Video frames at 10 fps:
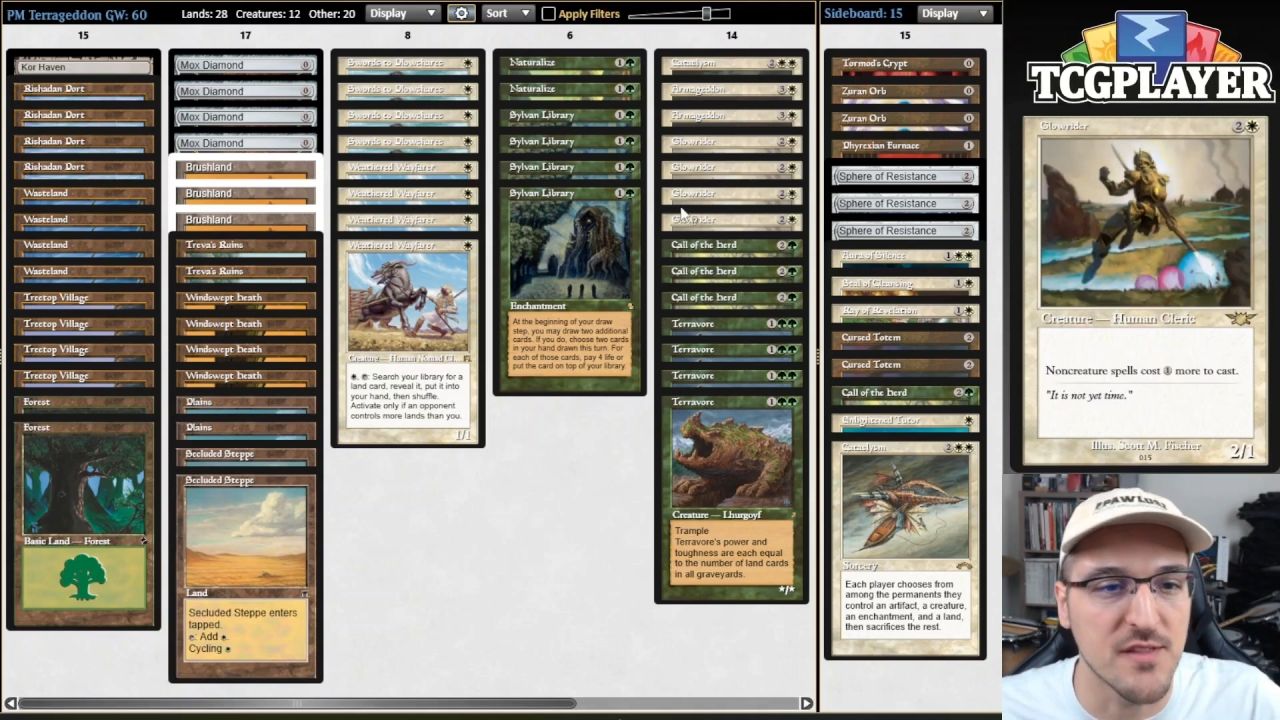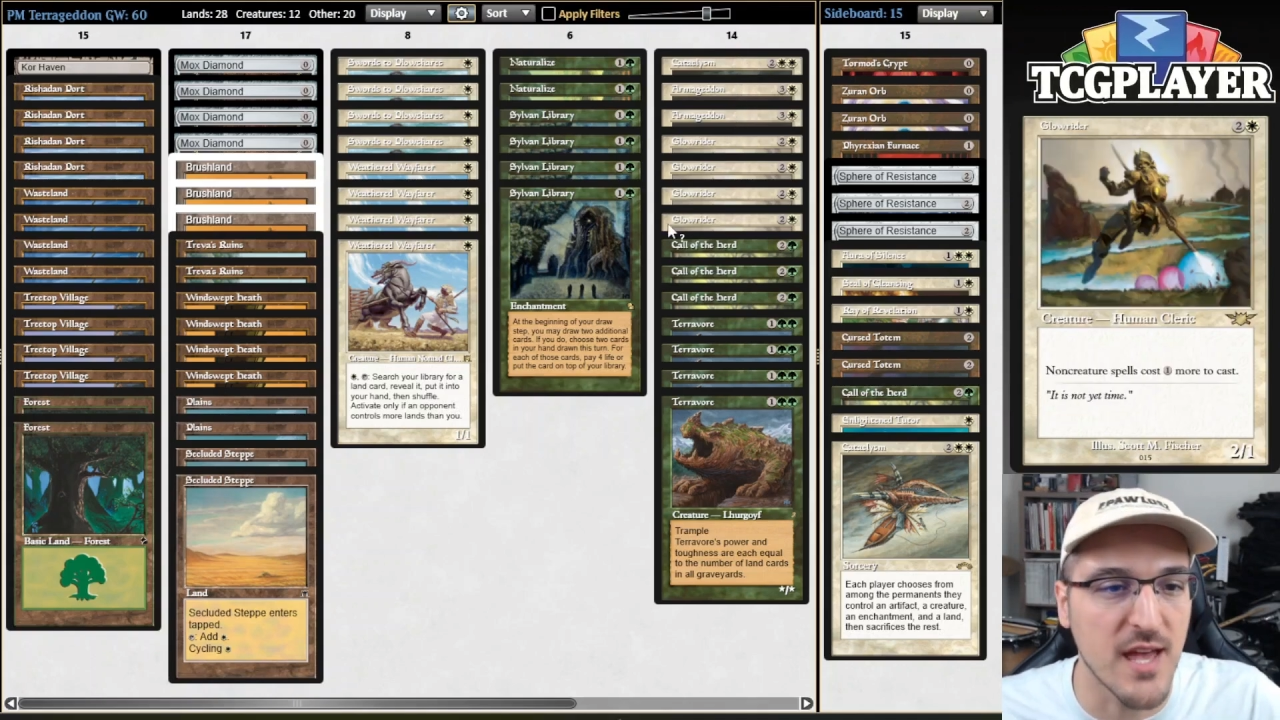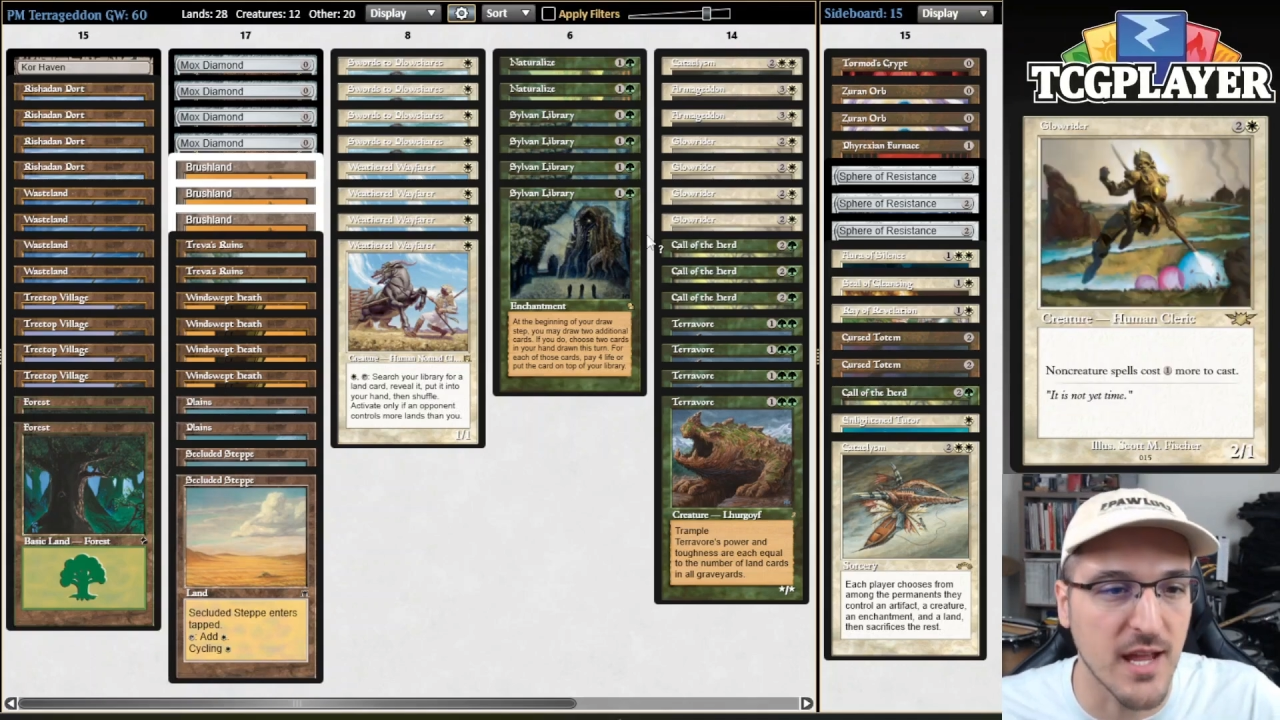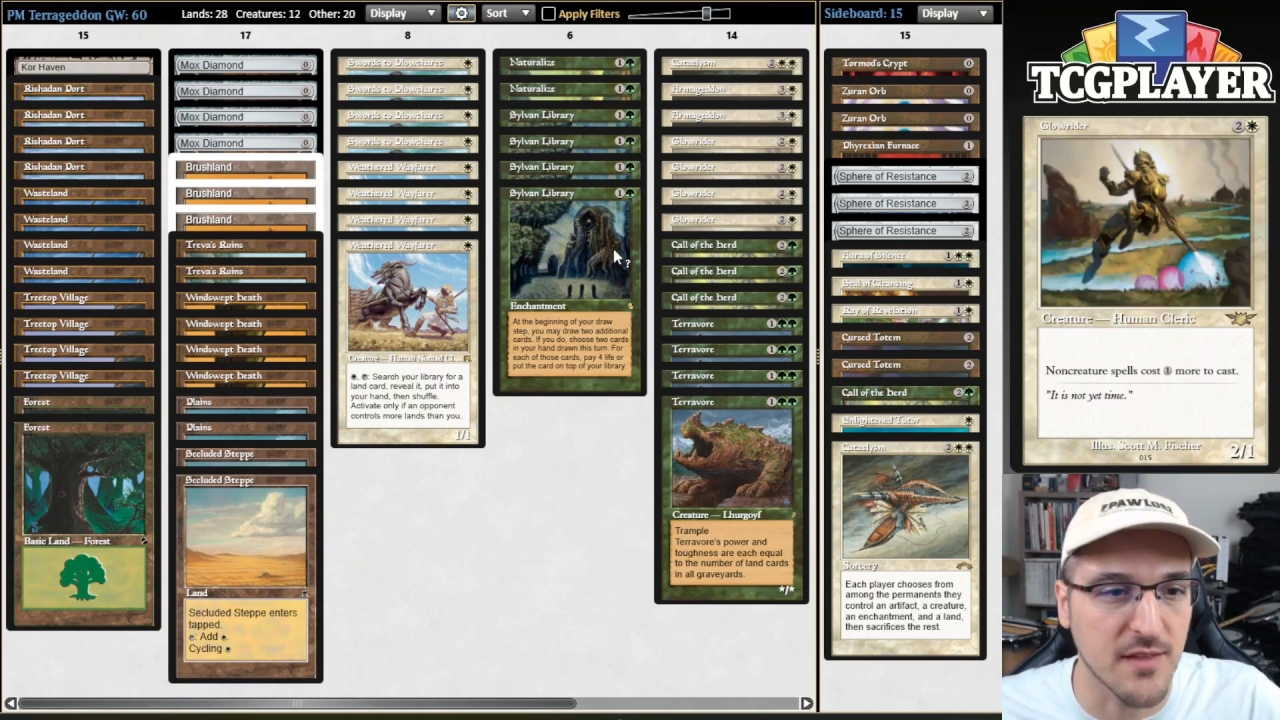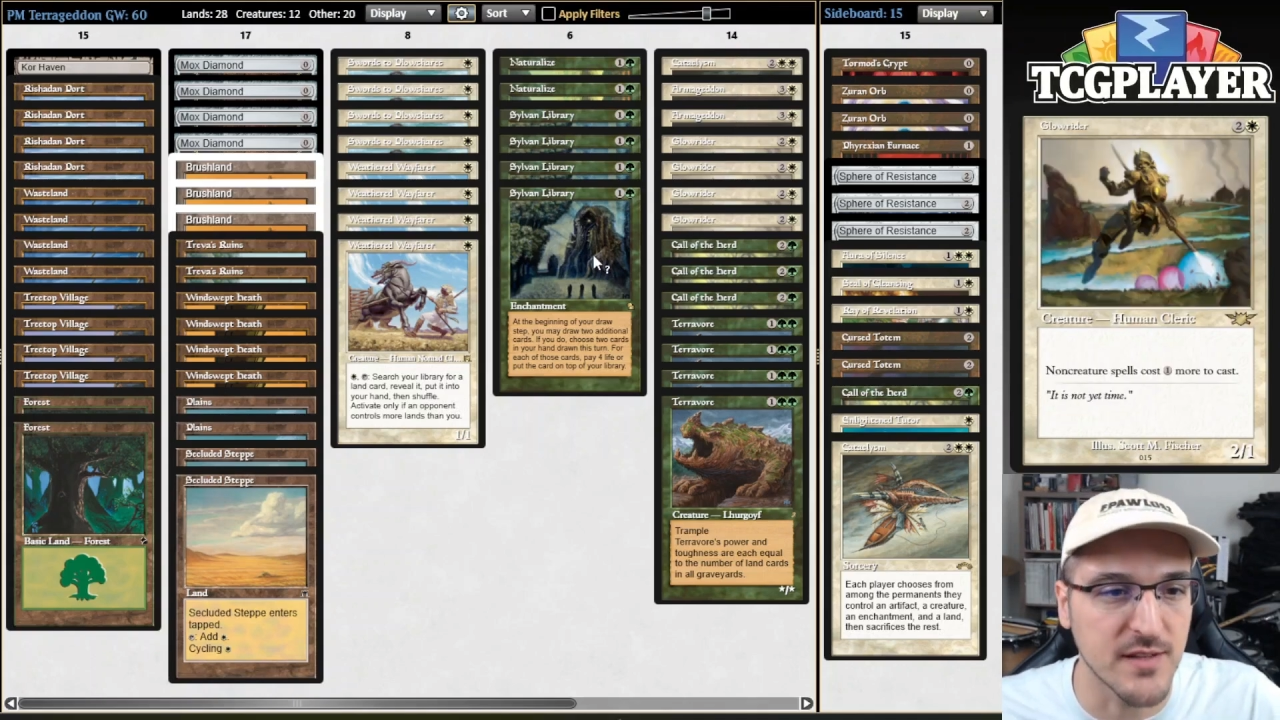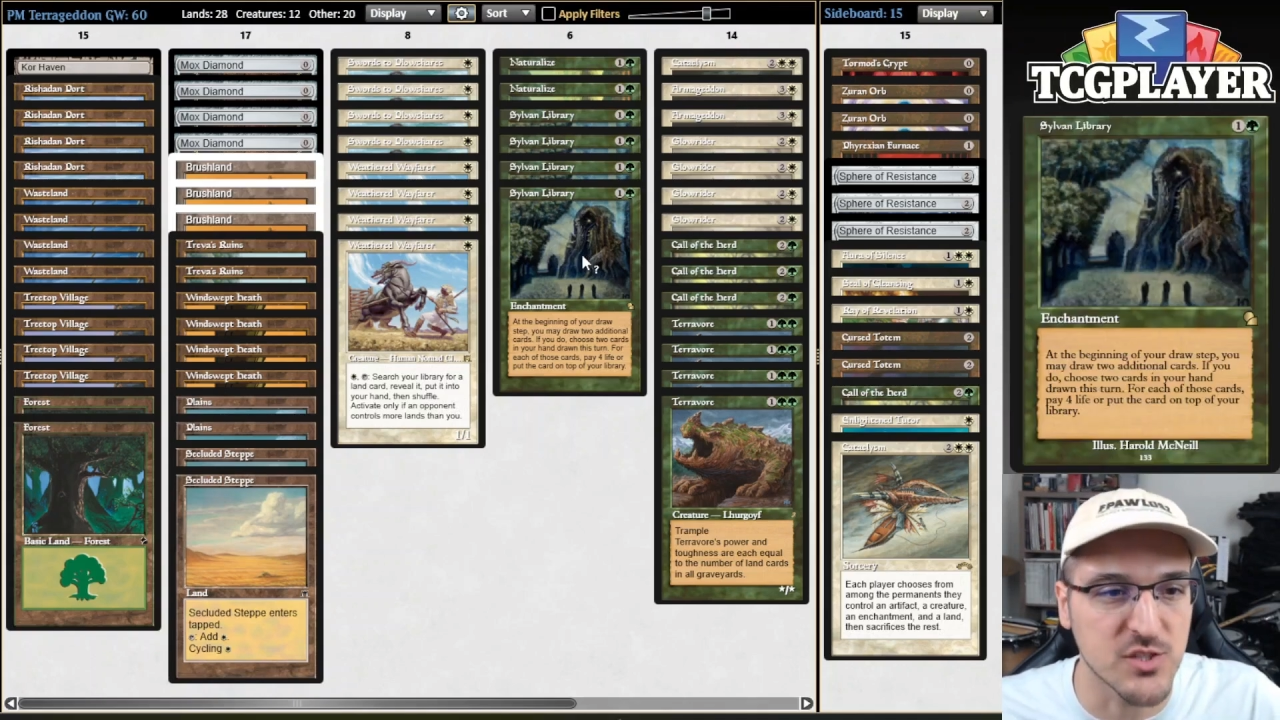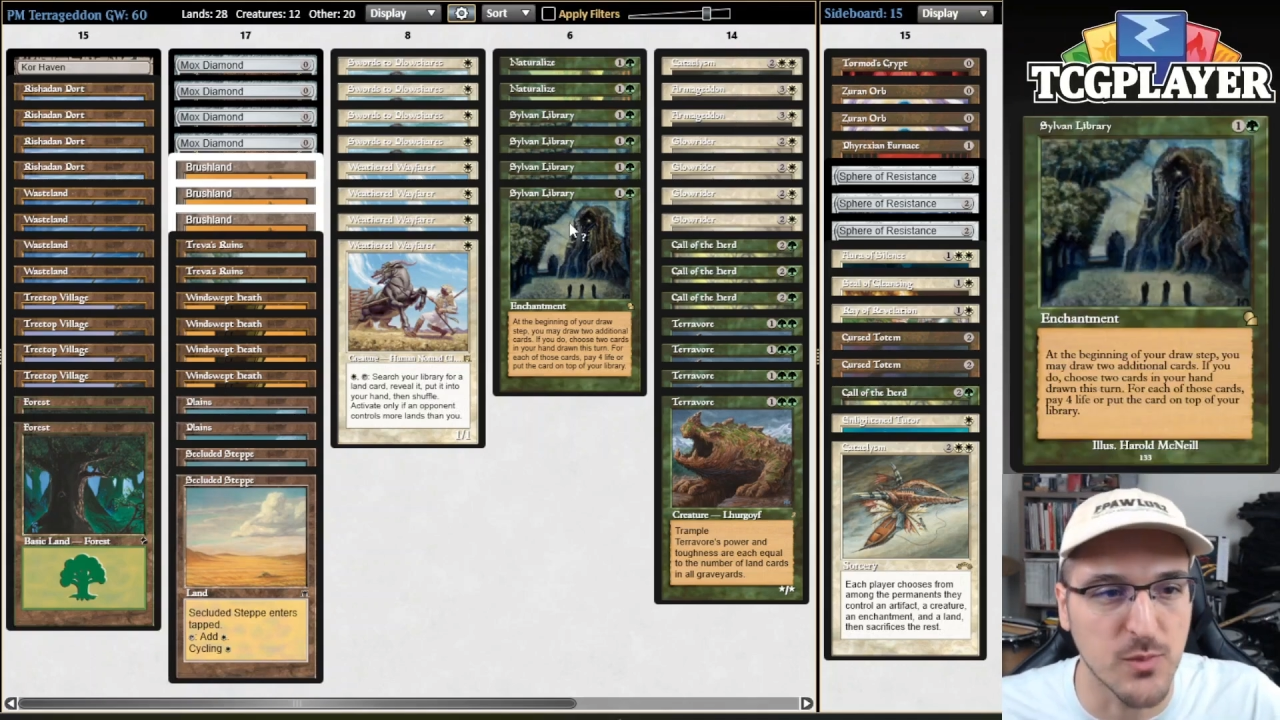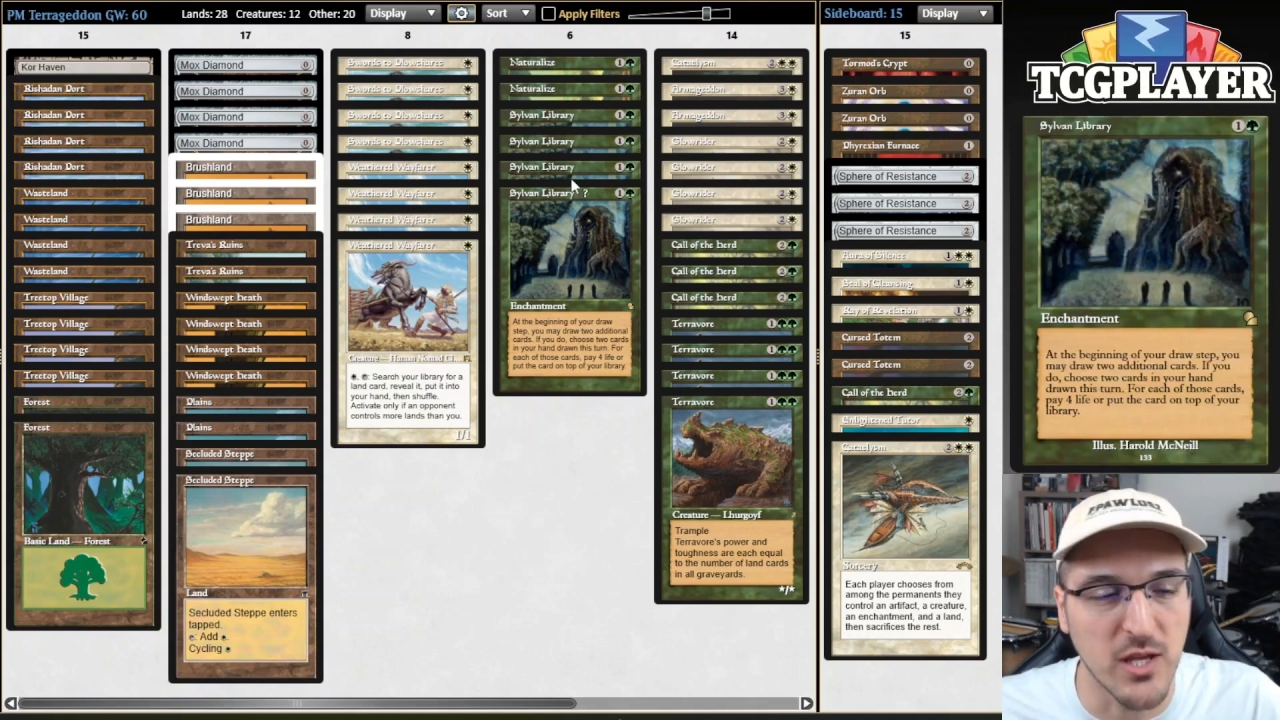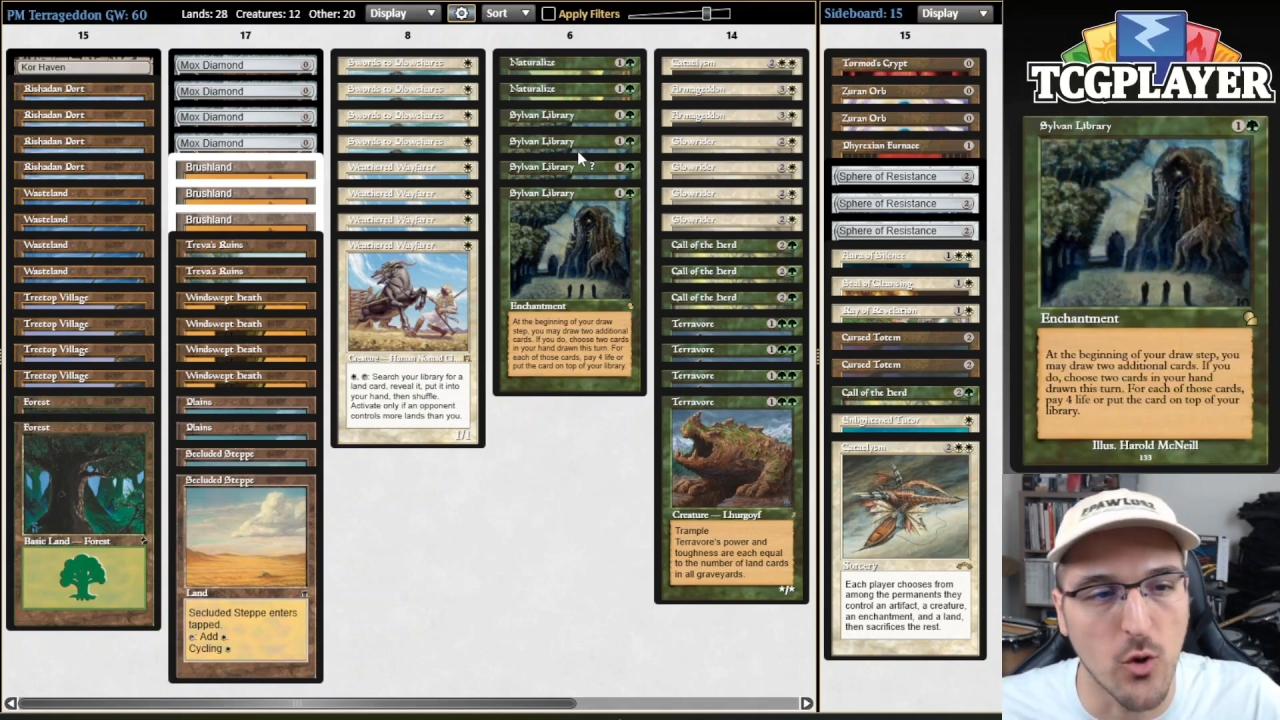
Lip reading: deck that's been